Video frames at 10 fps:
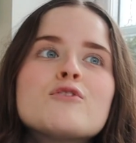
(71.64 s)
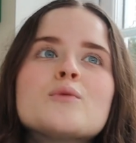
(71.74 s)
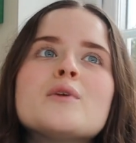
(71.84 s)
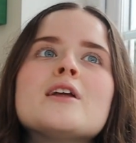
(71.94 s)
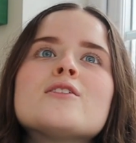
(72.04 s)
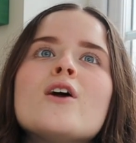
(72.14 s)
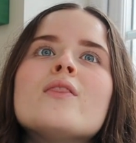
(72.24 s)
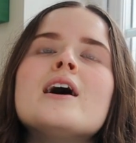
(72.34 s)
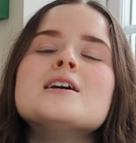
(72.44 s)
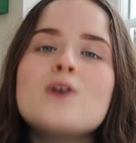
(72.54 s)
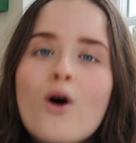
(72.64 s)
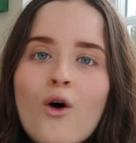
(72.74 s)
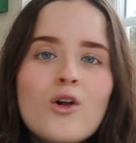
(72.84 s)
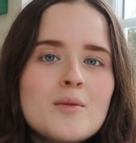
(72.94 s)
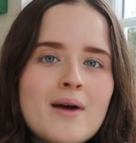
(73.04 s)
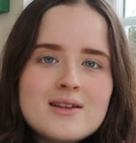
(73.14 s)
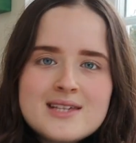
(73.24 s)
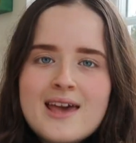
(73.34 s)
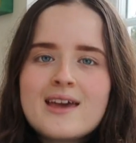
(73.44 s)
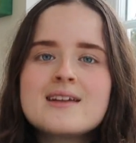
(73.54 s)
for a readathon that is all about
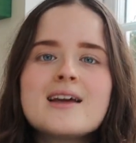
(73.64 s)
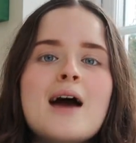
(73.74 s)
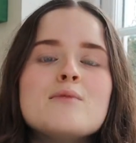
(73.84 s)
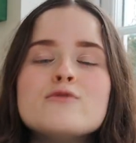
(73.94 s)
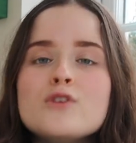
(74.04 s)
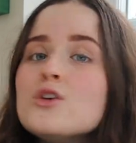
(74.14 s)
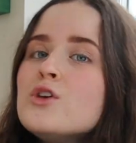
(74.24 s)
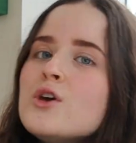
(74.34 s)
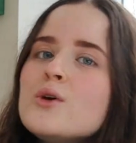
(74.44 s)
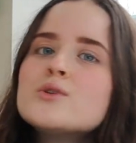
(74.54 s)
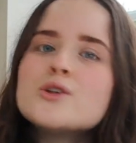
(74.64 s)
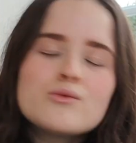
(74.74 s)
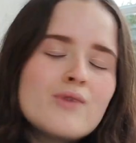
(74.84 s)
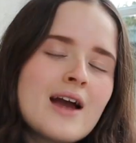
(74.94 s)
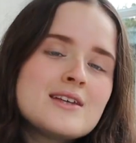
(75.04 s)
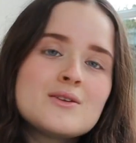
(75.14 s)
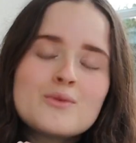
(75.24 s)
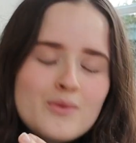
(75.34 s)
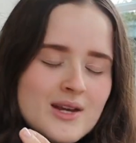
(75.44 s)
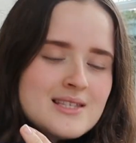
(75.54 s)
taking time for you to rest,
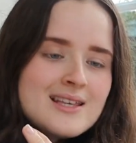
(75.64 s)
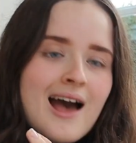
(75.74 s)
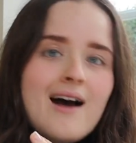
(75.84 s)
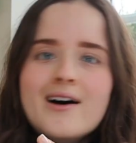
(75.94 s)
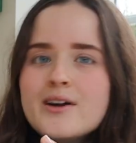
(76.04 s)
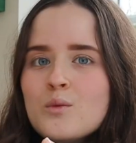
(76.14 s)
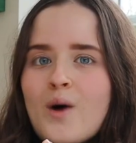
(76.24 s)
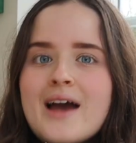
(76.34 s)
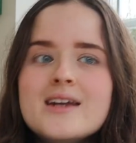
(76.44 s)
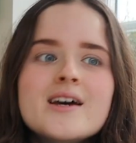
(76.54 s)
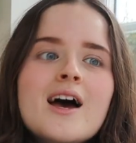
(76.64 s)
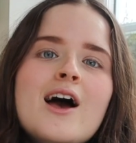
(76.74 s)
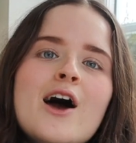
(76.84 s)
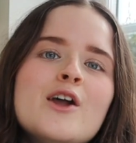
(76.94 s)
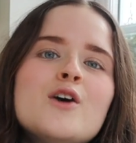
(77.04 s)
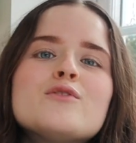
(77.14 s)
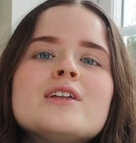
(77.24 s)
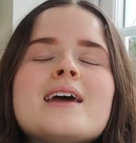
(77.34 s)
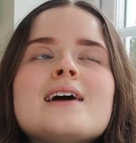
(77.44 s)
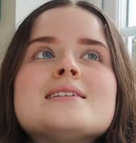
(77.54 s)
reset, unwind, and
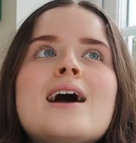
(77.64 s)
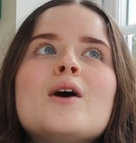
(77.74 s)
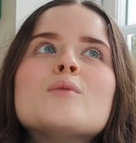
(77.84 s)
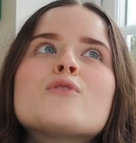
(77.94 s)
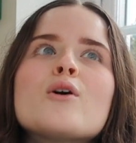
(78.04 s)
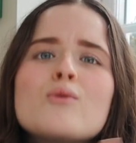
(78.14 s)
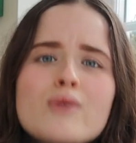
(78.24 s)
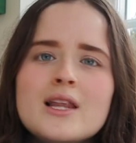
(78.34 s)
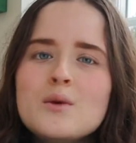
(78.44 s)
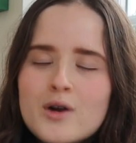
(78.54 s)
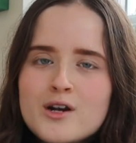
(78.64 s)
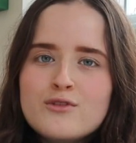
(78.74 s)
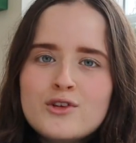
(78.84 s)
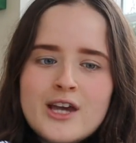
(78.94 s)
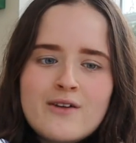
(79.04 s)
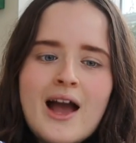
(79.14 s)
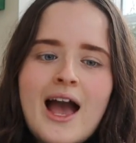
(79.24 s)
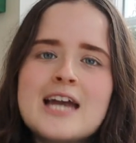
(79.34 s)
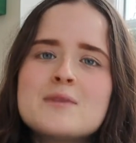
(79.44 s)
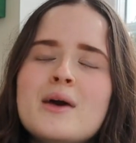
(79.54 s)
hopefully get set up for a really wonderful year
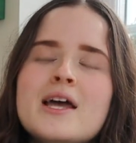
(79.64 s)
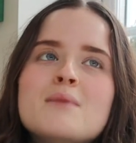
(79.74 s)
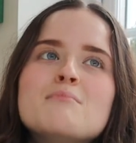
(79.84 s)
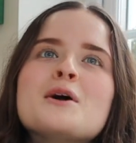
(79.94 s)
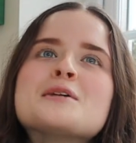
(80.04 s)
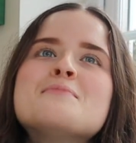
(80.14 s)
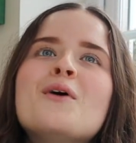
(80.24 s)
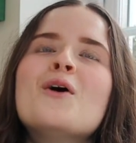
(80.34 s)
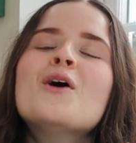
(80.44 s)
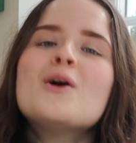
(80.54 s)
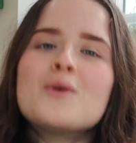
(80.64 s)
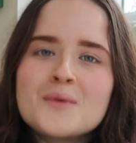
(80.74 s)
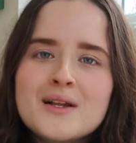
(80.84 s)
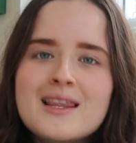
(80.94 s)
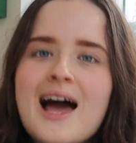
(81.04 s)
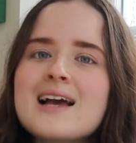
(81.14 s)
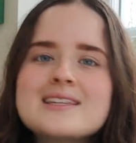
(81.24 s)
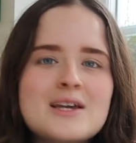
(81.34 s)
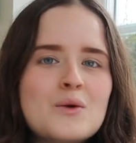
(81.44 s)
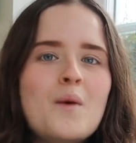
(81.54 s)
ahead, but in a much more
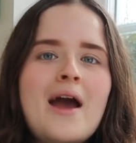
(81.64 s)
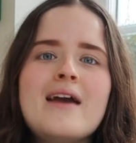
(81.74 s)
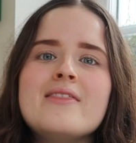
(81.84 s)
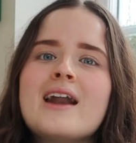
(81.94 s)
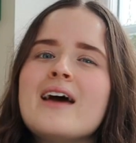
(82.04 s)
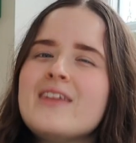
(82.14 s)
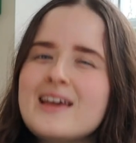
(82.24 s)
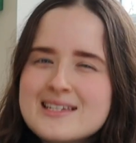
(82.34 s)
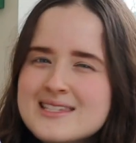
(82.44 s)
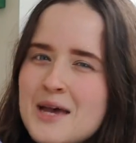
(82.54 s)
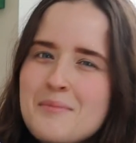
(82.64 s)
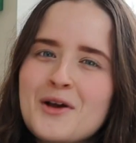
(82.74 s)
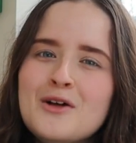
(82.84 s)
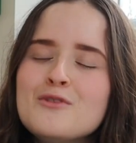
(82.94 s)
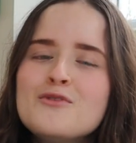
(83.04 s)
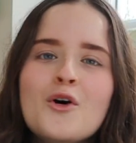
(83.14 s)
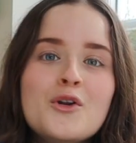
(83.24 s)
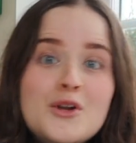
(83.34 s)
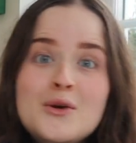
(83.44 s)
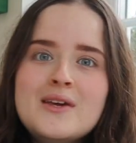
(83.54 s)
relaxing way than I think is typical for
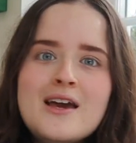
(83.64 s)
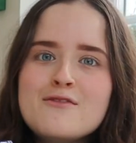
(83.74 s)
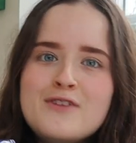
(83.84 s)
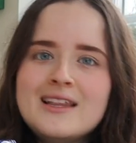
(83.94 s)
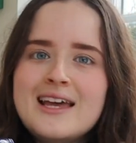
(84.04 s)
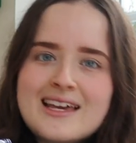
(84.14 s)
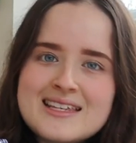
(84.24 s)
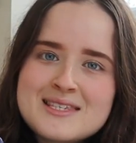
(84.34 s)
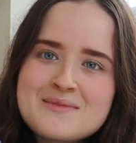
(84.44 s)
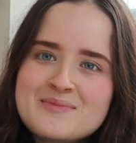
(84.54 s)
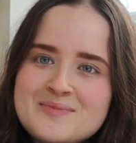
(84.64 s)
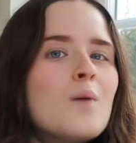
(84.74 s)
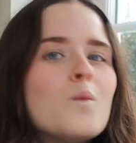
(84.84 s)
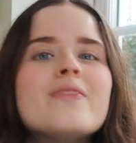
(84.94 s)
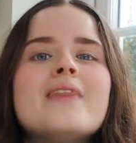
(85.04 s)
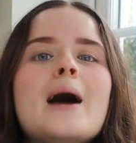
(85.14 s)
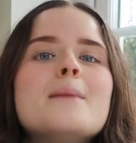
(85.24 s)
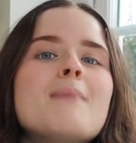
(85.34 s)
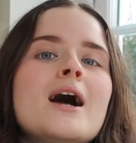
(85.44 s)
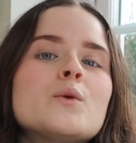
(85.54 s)
New Year feelings. And with that
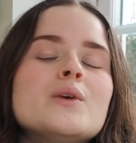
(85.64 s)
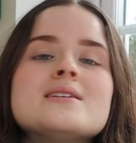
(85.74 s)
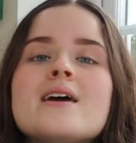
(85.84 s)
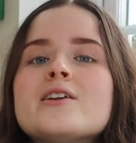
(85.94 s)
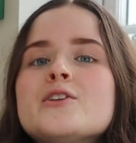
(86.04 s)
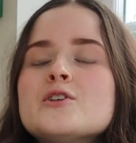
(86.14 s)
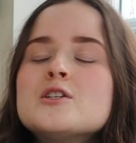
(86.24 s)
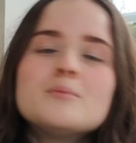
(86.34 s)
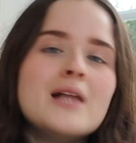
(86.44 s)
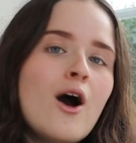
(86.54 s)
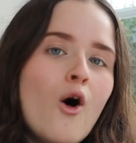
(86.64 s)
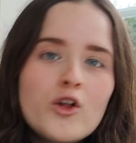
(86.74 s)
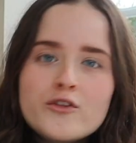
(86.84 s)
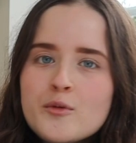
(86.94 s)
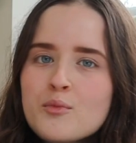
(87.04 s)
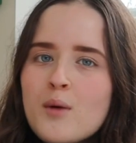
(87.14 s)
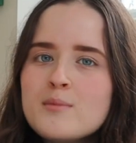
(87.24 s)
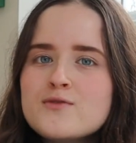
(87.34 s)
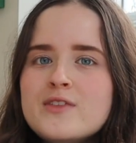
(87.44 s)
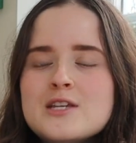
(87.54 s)
in mind, we decided to split all of the
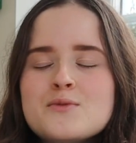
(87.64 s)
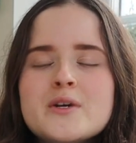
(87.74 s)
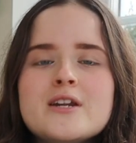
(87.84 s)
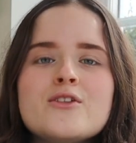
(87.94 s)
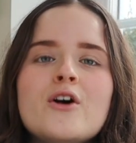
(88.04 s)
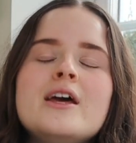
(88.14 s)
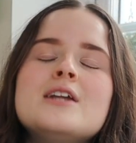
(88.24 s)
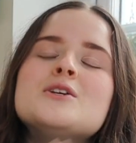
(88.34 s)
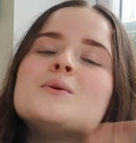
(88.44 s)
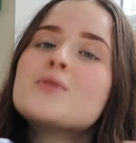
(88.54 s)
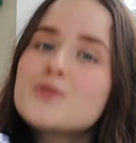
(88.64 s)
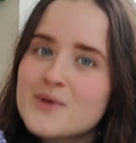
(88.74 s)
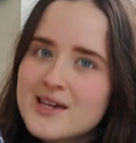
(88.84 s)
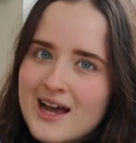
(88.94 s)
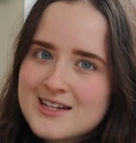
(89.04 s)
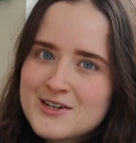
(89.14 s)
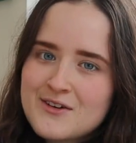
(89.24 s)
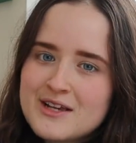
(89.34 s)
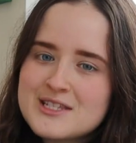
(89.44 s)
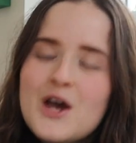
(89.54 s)
prompts for this readathon into 3
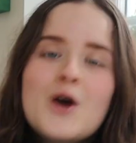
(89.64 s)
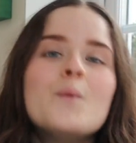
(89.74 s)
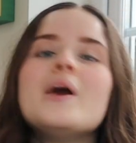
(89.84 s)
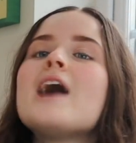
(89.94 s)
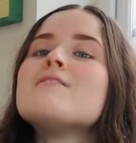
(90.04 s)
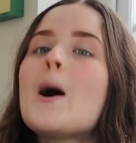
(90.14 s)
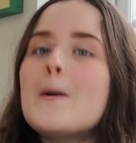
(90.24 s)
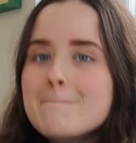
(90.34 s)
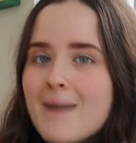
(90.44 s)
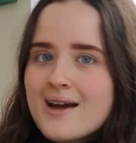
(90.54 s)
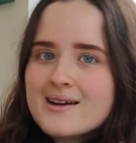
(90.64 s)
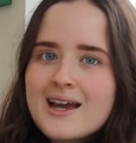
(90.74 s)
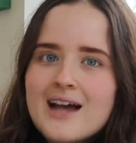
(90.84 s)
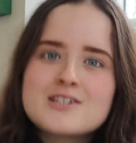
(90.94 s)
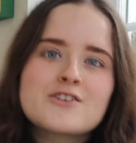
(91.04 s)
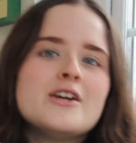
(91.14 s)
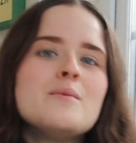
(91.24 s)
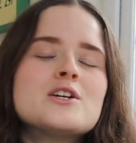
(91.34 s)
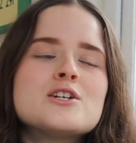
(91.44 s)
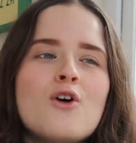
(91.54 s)
categories. We have our mind category,
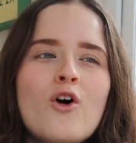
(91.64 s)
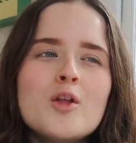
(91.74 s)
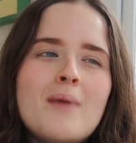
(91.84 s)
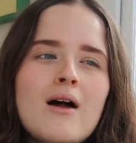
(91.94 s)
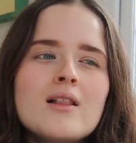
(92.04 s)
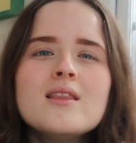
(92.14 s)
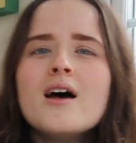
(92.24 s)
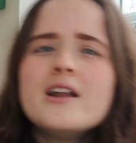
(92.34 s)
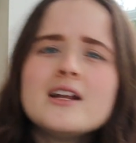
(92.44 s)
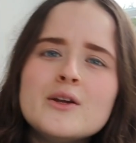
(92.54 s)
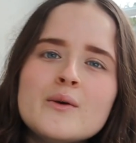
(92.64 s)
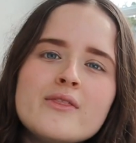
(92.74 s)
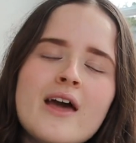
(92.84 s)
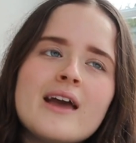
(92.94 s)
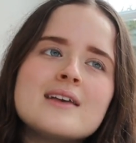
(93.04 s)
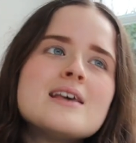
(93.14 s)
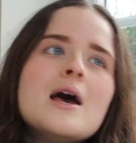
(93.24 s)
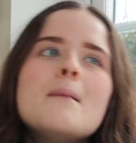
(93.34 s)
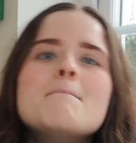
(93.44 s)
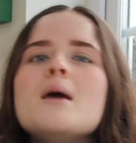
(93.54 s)
which is all about learning new things,
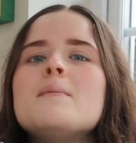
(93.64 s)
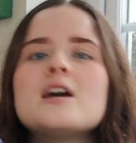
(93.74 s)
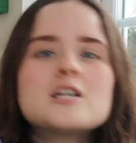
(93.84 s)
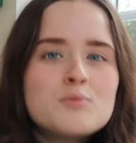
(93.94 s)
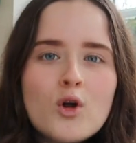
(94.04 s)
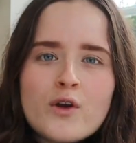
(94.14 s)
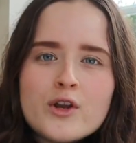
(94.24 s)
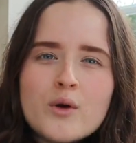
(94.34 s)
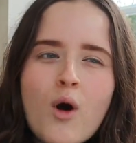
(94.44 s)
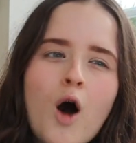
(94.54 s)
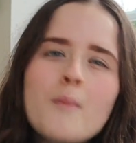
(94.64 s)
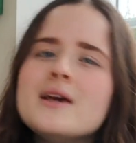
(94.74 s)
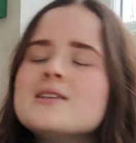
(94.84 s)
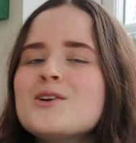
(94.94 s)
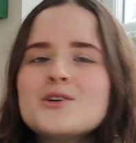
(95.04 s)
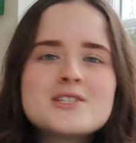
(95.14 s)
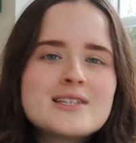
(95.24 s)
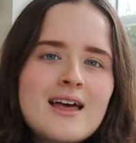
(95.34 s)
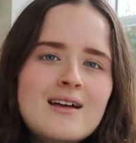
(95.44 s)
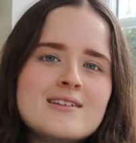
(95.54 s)
maybe exploring new hobbies or
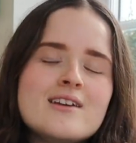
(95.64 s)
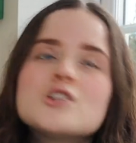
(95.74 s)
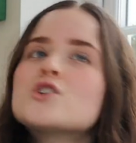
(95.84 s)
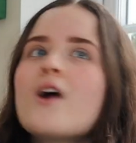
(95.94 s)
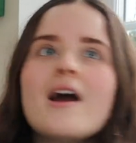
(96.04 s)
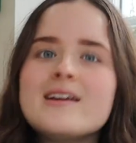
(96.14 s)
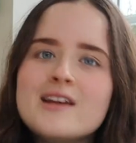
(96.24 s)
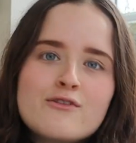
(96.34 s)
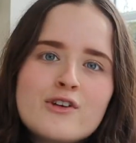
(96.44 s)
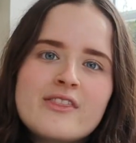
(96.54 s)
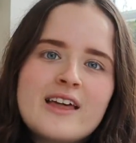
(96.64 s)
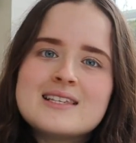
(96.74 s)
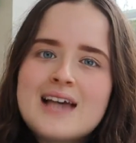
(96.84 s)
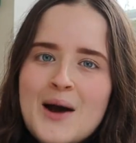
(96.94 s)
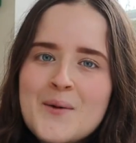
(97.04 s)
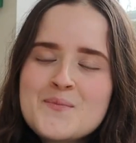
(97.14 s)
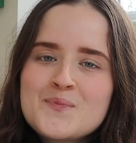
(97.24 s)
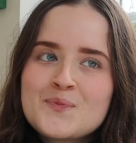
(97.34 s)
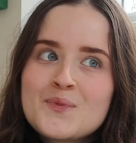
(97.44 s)
skills and trying different things out.